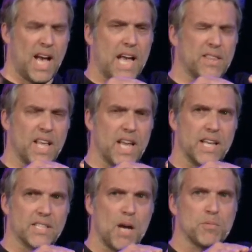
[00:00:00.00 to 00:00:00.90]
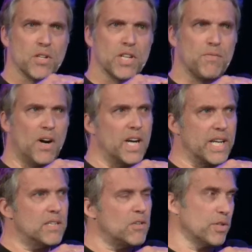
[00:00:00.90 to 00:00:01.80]
and then it's absolutely
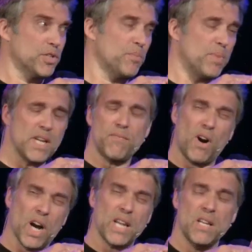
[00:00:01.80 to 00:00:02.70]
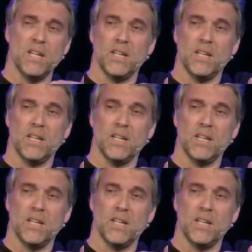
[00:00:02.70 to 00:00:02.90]
fine, or it should be fine,